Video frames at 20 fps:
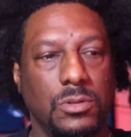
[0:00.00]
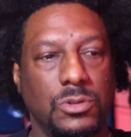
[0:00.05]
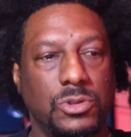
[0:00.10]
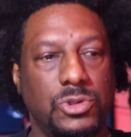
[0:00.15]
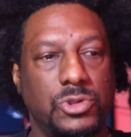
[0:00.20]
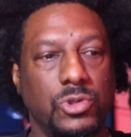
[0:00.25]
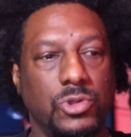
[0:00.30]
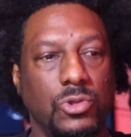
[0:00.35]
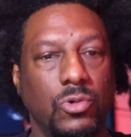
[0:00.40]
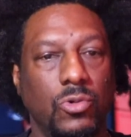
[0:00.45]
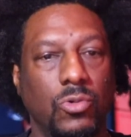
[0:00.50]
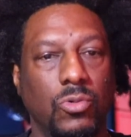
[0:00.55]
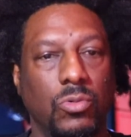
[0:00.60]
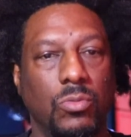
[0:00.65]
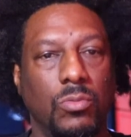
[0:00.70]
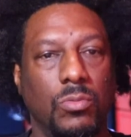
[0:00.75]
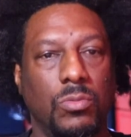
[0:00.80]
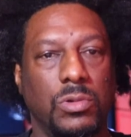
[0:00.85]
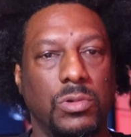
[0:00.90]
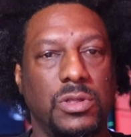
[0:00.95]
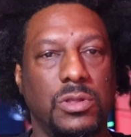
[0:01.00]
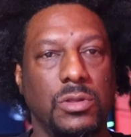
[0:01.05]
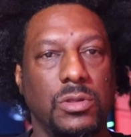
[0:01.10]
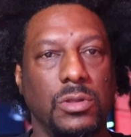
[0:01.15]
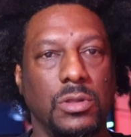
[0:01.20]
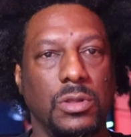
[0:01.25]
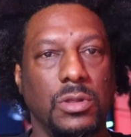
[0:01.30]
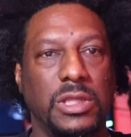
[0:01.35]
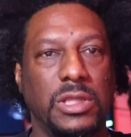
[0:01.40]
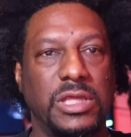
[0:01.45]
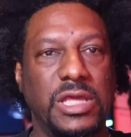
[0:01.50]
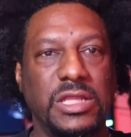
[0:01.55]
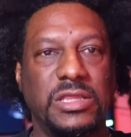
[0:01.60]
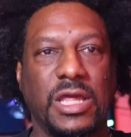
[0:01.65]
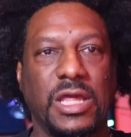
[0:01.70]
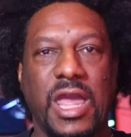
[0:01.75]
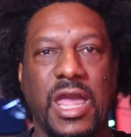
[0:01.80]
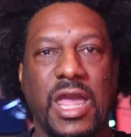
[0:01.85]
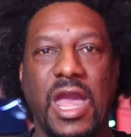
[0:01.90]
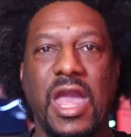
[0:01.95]
to get the
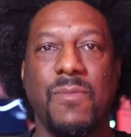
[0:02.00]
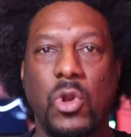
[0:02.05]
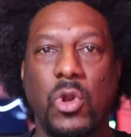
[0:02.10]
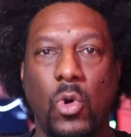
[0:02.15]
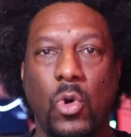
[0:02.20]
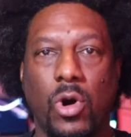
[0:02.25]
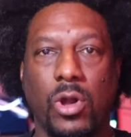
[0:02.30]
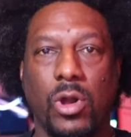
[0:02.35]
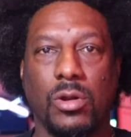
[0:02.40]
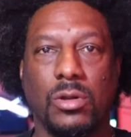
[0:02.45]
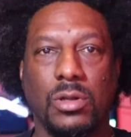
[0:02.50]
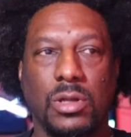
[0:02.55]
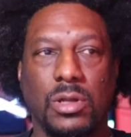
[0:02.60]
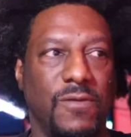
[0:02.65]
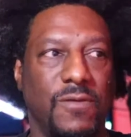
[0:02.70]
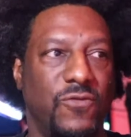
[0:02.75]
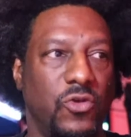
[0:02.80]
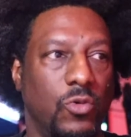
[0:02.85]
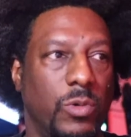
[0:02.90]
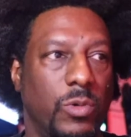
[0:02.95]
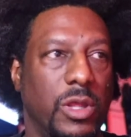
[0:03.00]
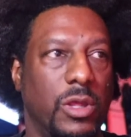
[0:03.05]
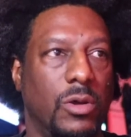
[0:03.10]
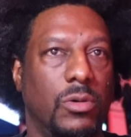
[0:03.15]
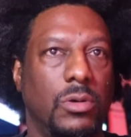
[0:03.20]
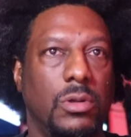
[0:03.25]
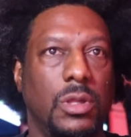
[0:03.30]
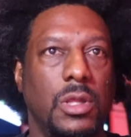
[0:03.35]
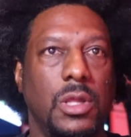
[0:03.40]
game in order, if you will.